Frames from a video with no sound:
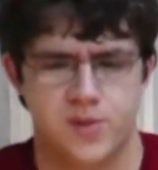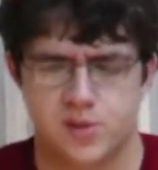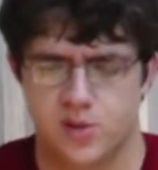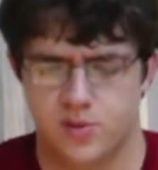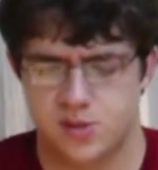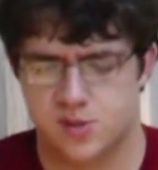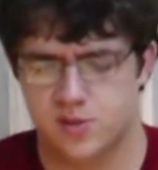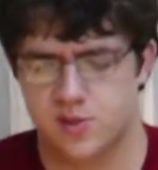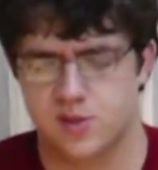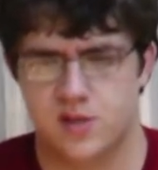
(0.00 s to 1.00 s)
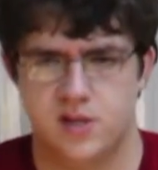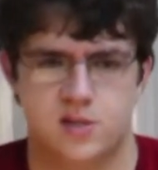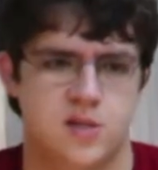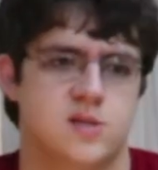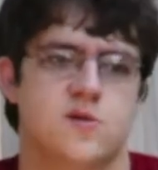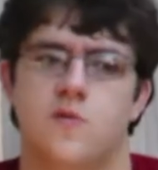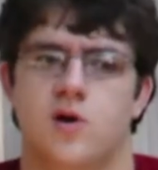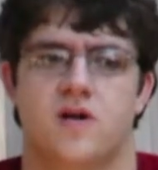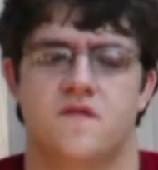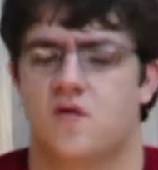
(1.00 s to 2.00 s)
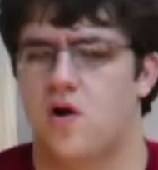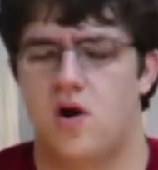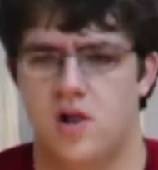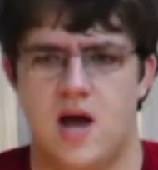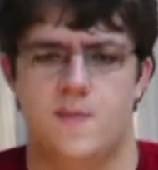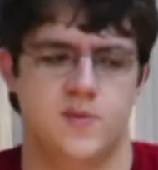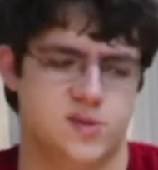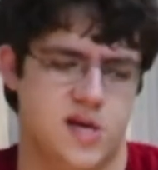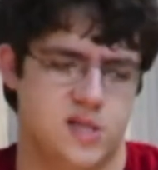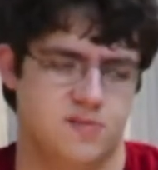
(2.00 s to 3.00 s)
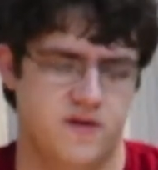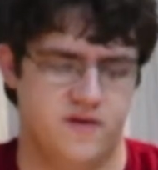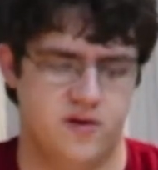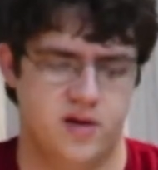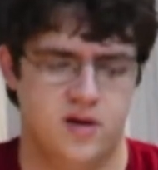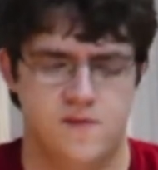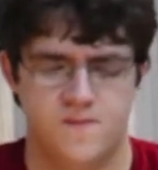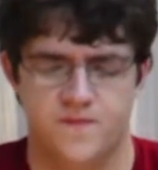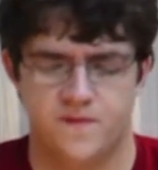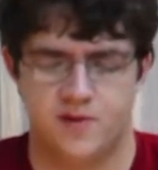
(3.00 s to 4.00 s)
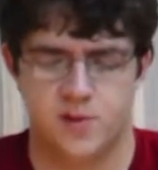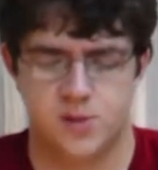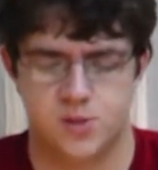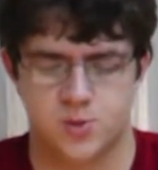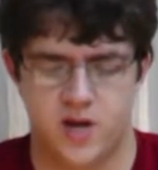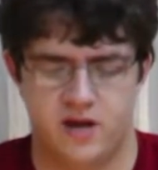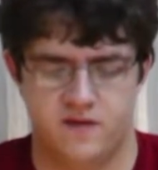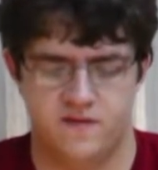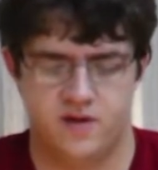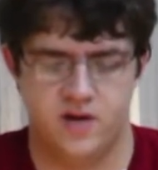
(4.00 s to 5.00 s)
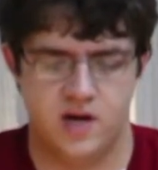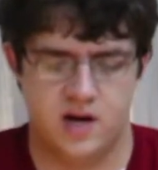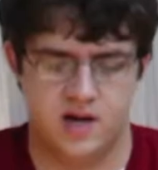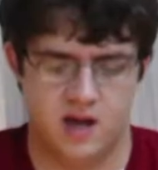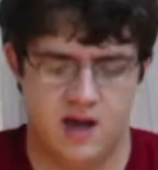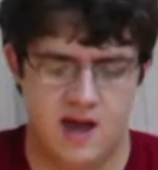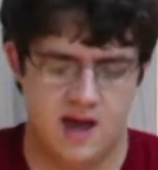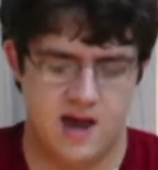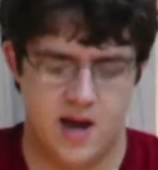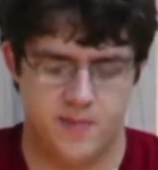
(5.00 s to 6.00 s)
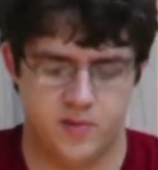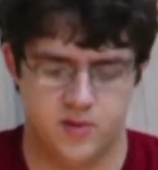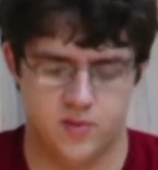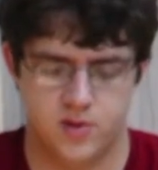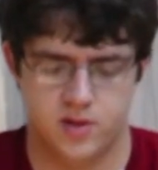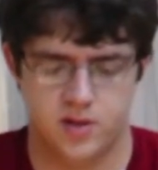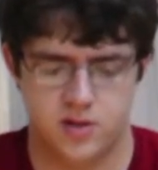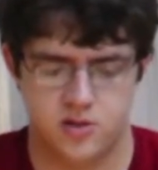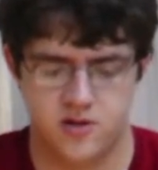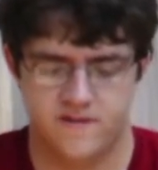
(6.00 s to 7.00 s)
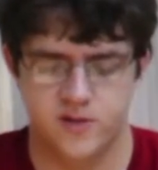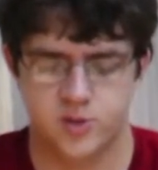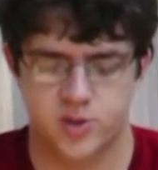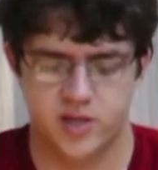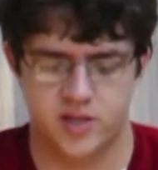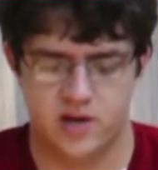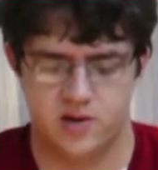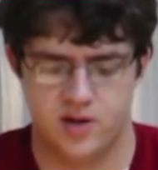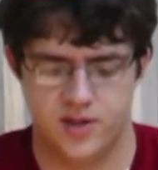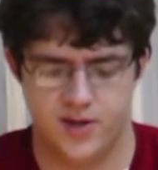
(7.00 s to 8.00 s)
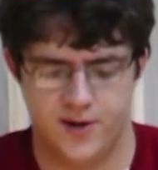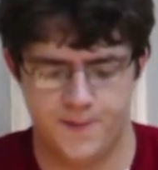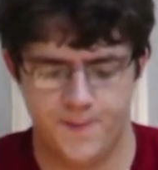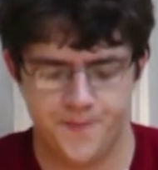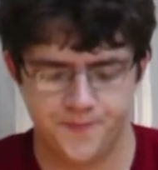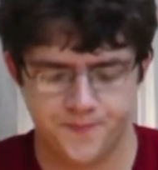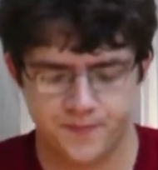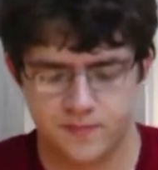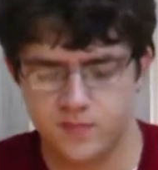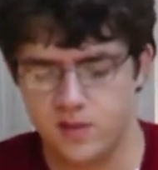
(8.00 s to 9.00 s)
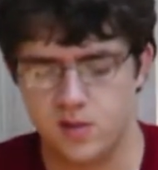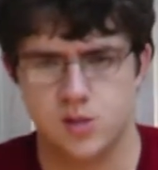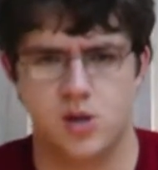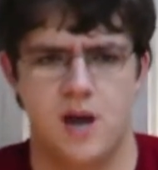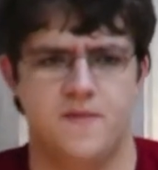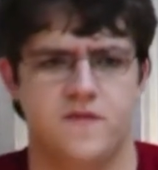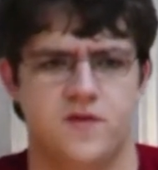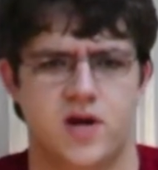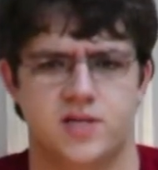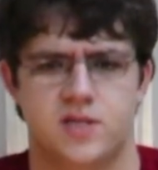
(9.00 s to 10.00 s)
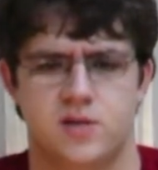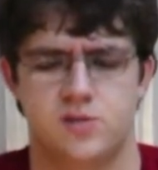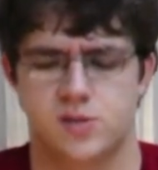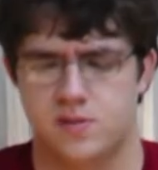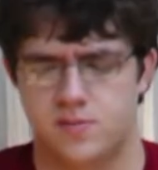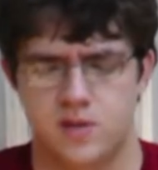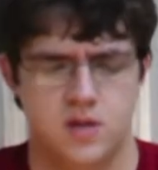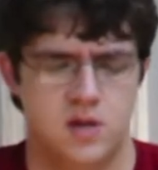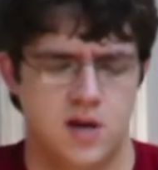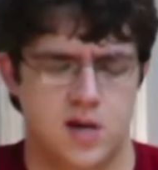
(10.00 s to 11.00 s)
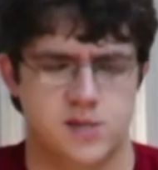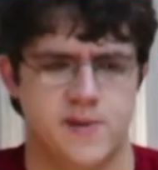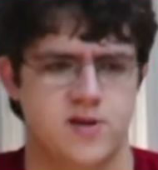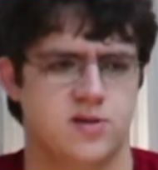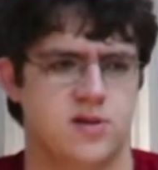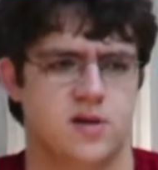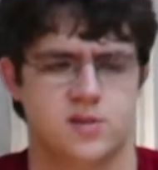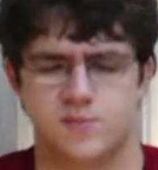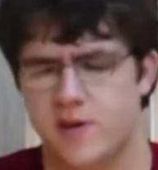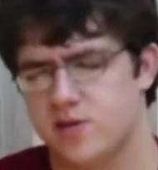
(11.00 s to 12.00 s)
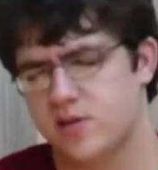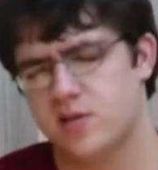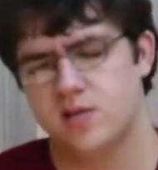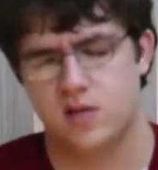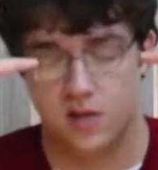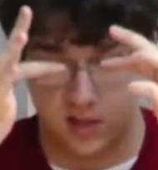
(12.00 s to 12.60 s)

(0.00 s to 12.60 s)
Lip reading: so it doesn't work for all apples. It has to be a very, very straight, very non-gay apple in order to shove it straight down on there. So I prefer not to use them, especially